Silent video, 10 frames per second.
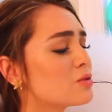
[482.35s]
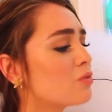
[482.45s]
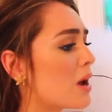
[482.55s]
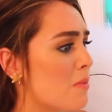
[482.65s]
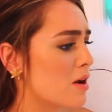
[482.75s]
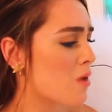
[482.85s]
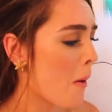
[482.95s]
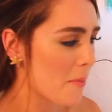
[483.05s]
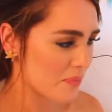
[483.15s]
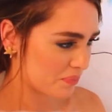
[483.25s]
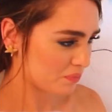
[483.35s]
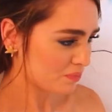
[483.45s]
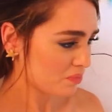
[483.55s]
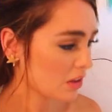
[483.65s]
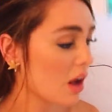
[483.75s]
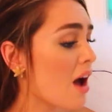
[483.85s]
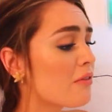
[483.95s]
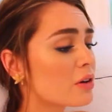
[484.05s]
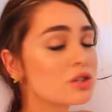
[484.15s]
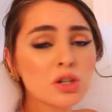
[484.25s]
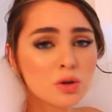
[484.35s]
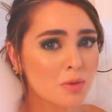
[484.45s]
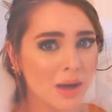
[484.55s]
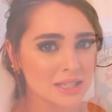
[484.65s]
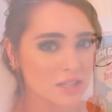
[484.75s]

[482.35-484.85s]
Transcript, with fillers: Raven. I found two new men